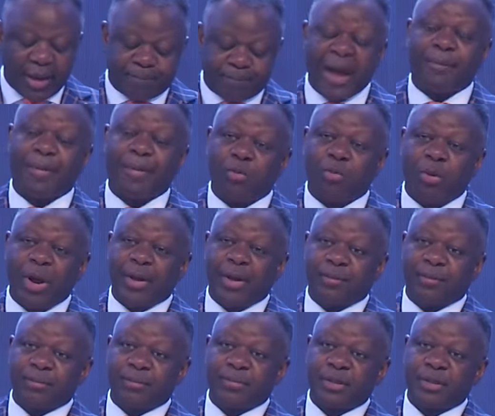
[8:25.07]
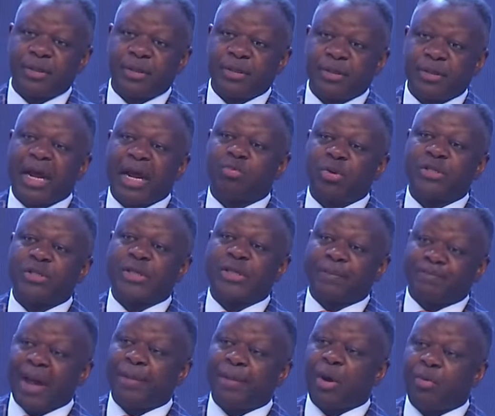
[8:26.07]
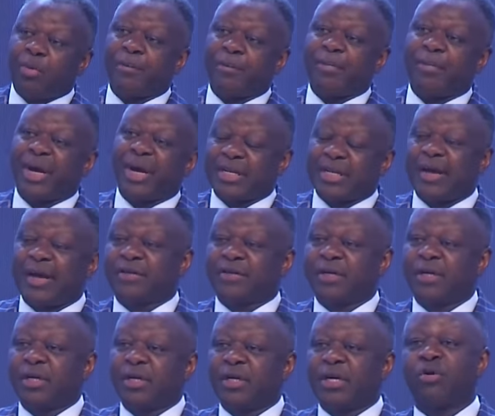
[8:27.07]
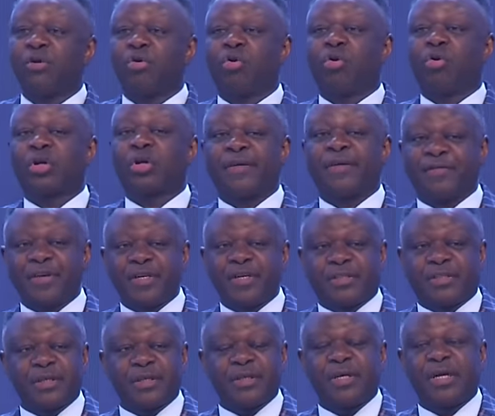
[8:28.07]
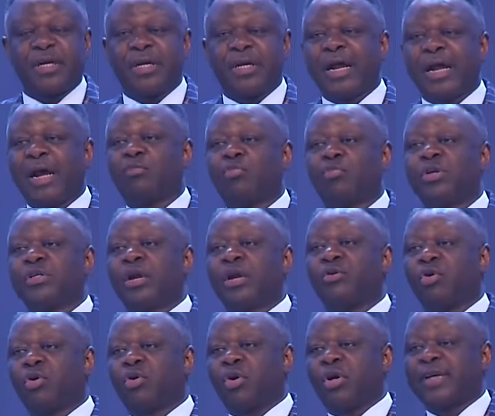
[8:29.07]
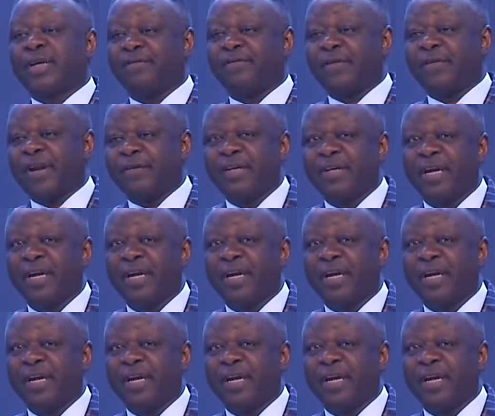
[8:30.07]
palmer worm, that which the palmer worm has left, the locust have eaten. That which the locust have left,